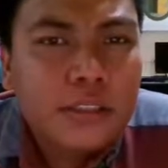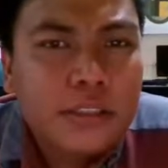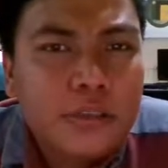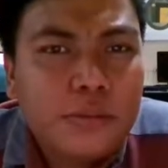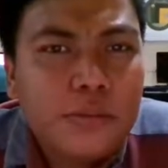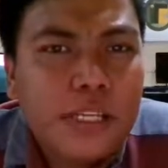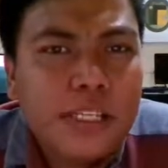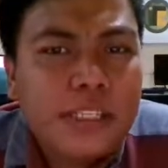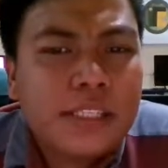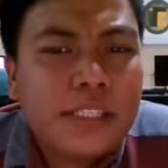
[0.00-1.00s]
So what
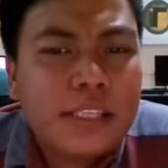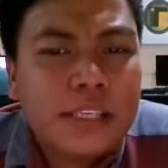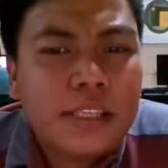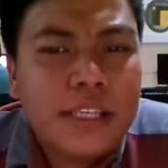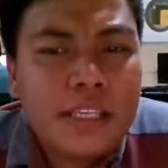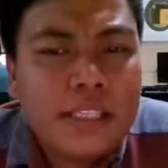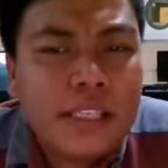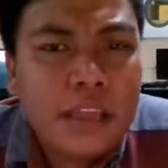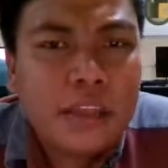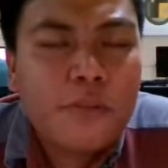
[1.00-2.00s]
is
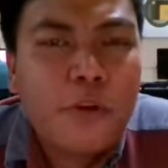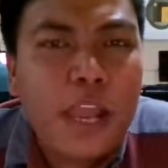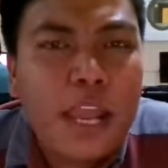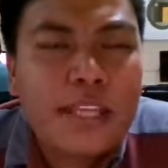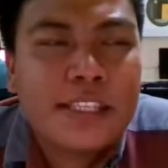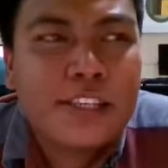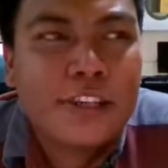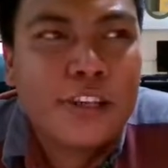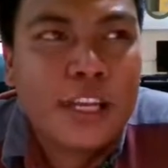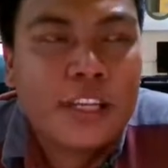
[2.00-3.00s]
this thermohaline
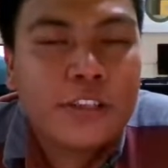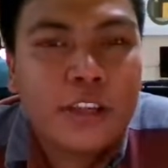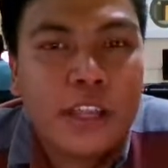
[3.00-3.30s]
circulation?